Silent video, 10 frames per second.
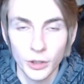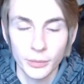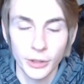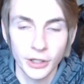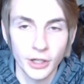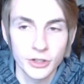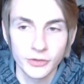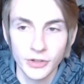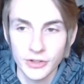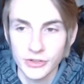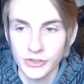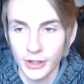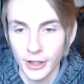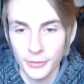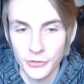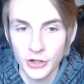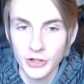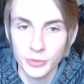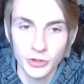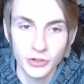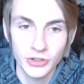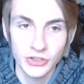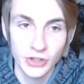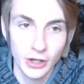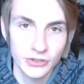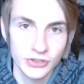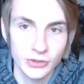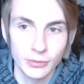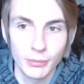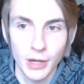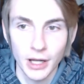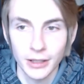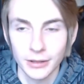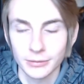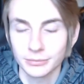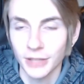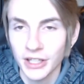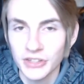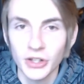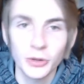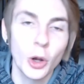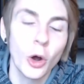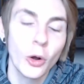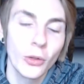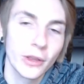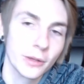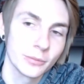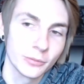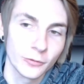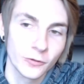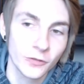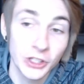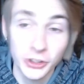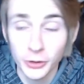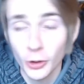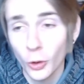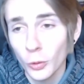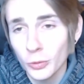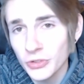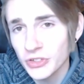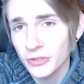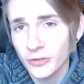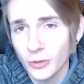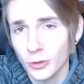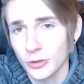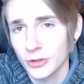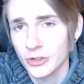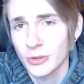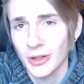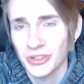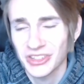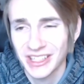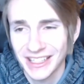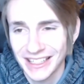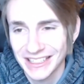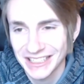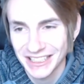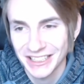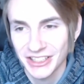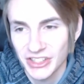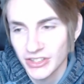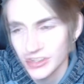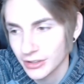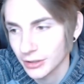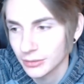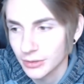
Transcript: Welcome back, Kaiju fans. Today I just wanted to discuss my, I guess I'd call them figure goals for 2018, since,